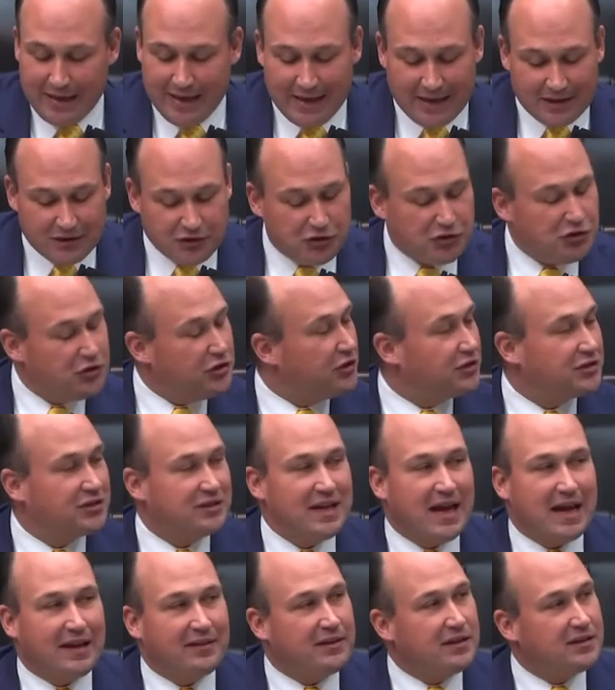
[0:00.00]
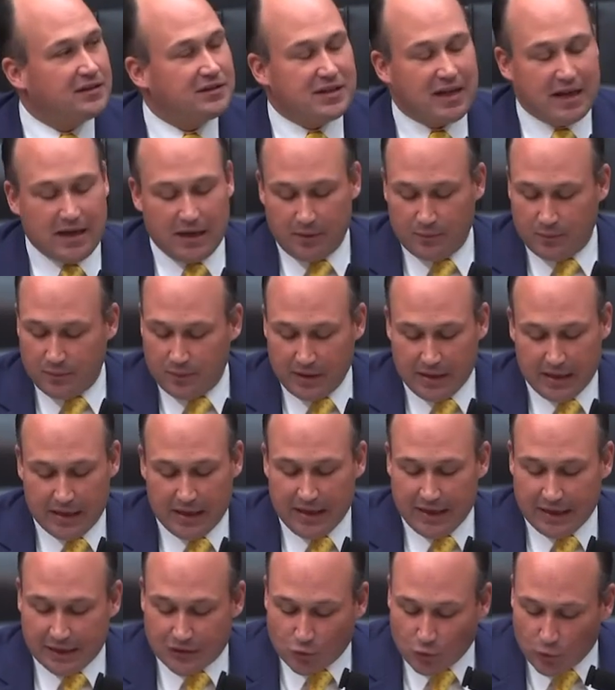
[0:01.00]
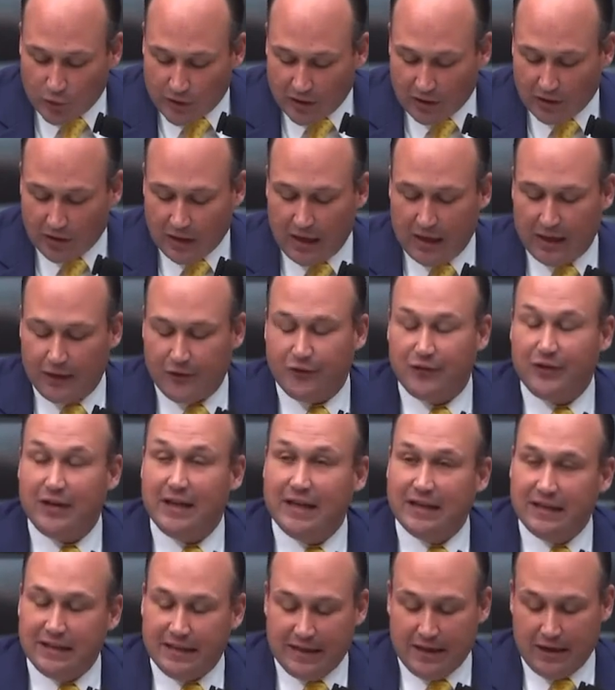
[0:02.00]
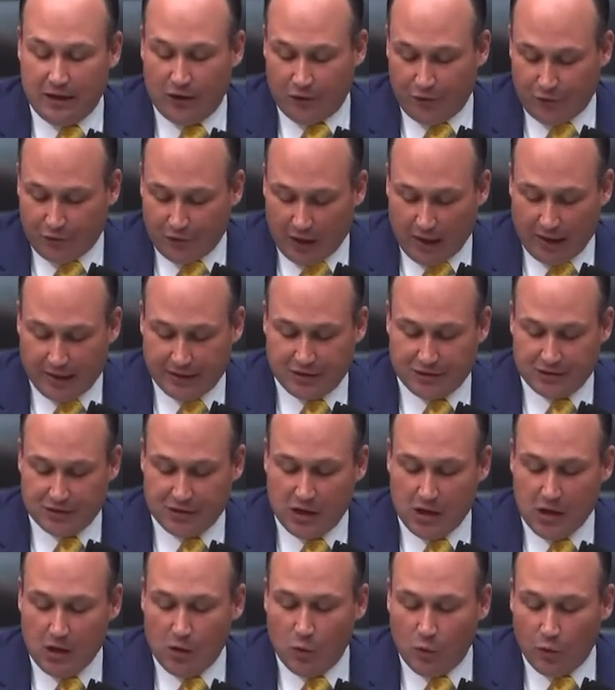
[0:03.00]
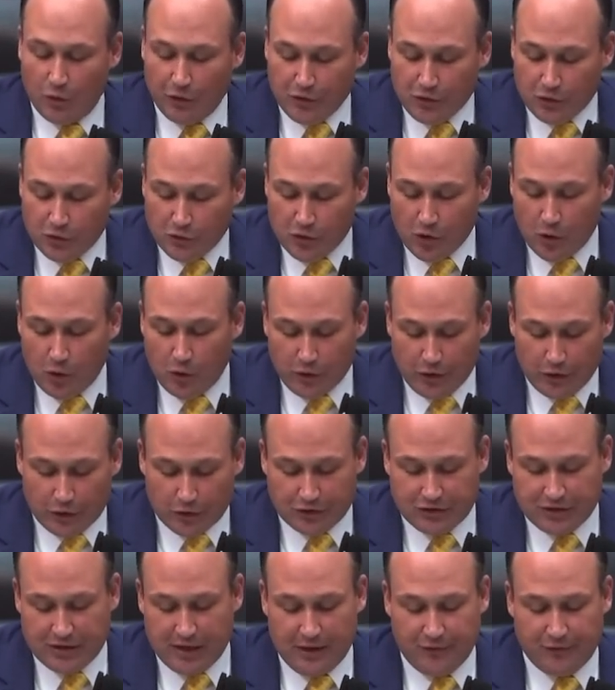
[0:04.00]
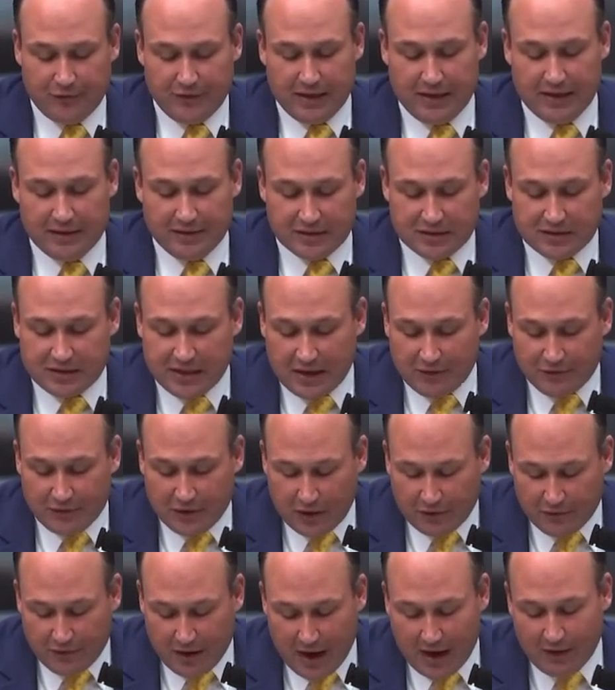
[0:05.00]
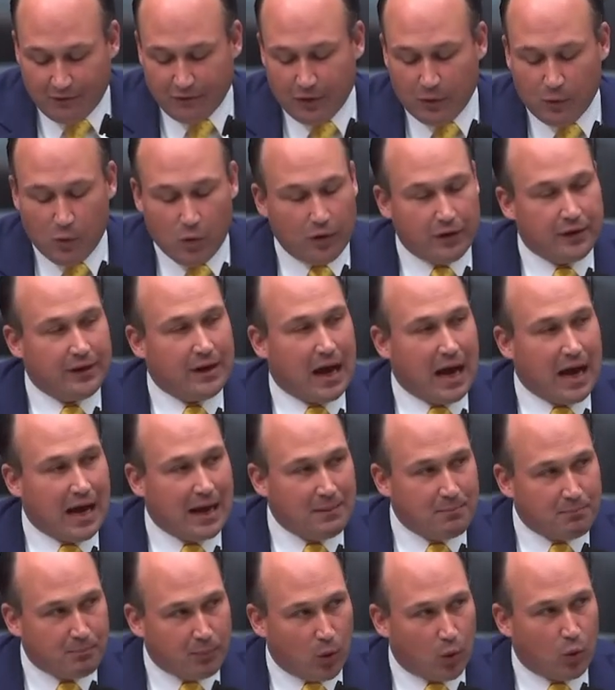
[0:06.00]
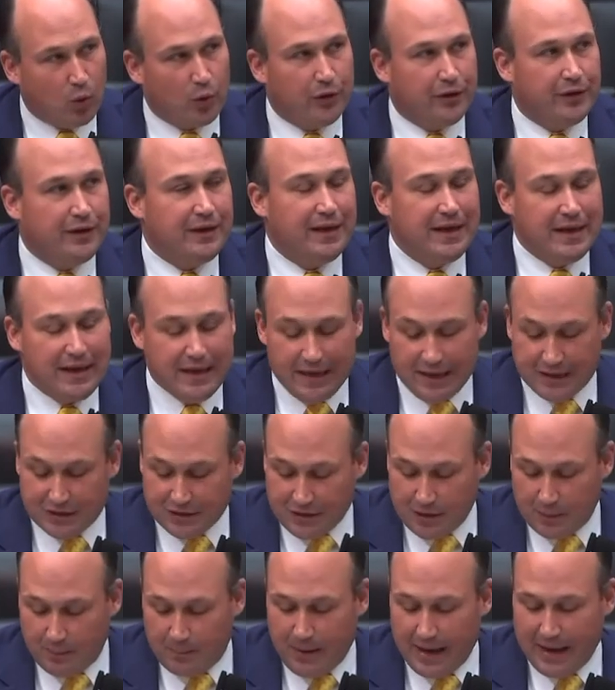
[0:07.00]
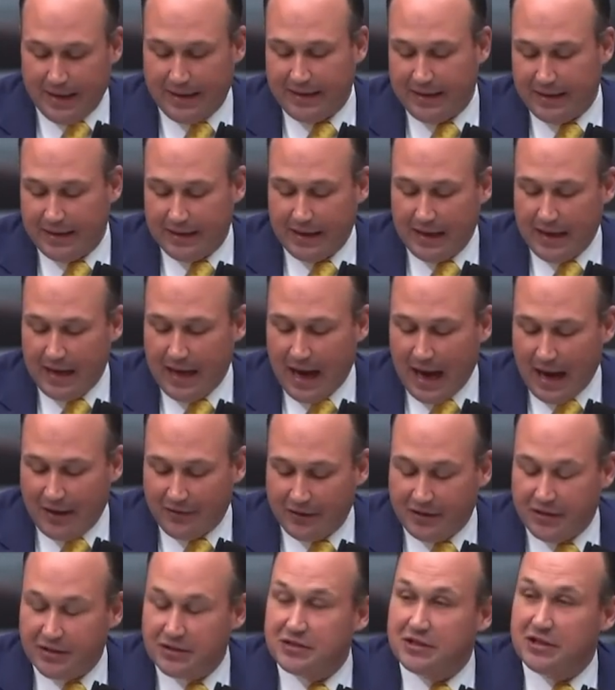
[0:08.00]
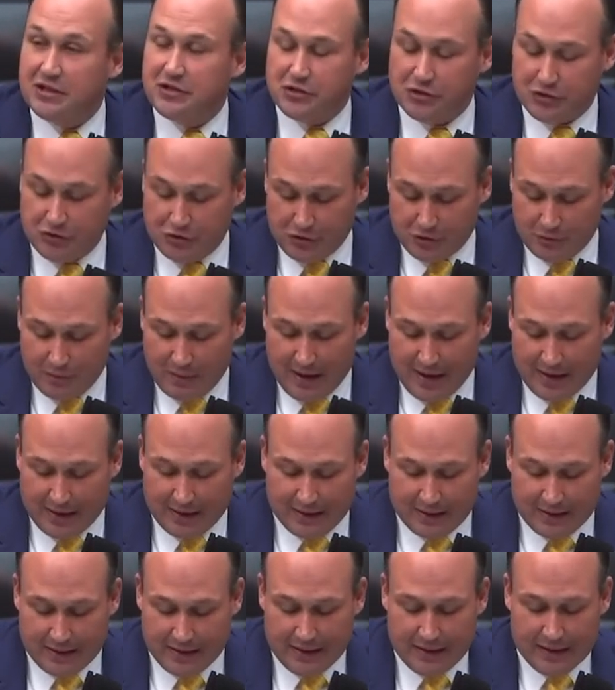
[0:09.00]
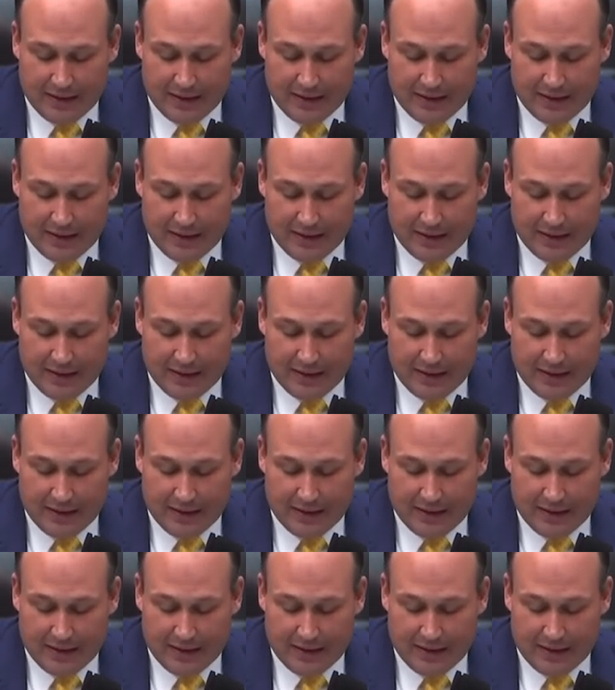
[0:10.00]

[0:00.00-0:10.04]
It's just not the same as real life in the air flights where you know your safety and the safety of everyone on board is dependent on the decisions you make.